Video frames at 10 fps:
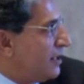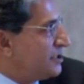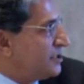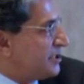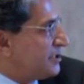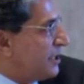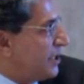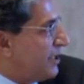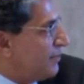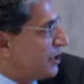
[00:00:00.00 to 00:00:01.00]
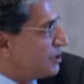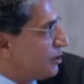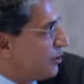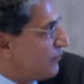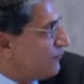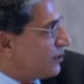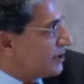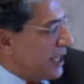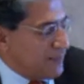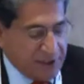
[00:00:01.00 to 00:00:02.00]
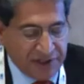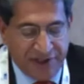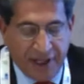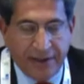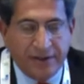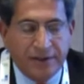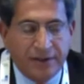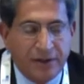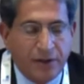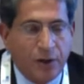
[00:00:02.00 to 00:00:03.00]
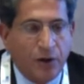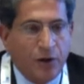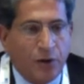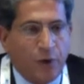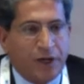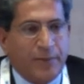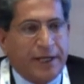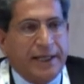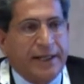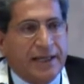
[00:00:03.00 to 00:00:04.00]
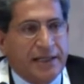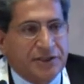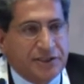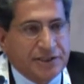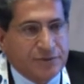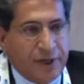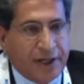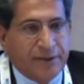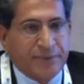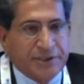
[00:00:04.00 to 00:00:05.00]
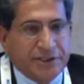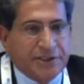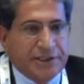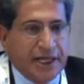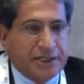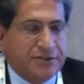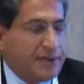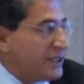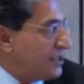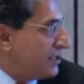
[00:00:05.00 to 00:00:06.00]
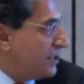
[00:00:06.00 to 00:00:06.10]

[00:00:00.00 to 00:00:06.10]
It's just a picture of what happened then, where many countries were represented actually.